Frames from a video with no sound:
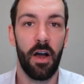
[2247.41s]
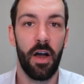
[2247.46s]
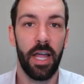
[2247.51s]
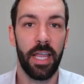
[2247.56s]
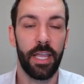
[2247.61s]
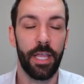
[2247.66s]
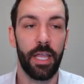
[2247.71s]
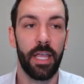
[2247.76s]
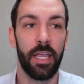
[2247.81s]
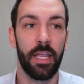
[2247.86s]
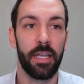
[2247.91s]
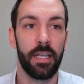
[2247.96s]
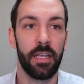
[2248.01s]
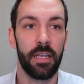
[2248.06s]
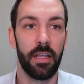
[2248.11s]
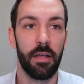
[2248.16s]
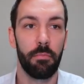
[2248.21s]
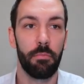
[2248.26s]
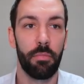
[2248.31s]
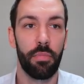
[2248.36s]
I
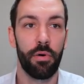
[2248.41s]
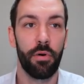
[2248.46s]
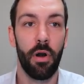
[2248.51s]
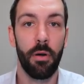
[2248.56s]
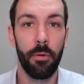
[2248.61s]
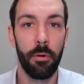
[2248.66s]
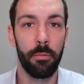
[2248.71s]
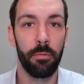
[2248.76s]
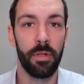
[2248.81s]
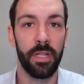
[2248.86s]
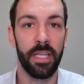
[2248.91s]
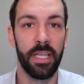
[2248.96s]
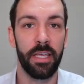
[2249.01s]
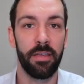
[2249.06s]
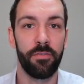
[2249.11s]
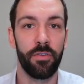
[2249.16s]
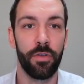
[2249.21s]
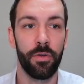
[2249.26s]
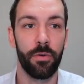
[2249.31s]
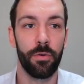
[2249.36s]
can probably
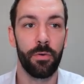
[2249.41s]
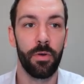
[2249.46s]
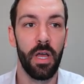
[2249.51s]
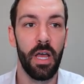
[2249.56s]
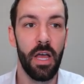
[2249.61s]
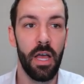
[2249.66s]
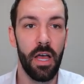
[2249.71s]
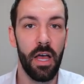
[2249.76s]
give you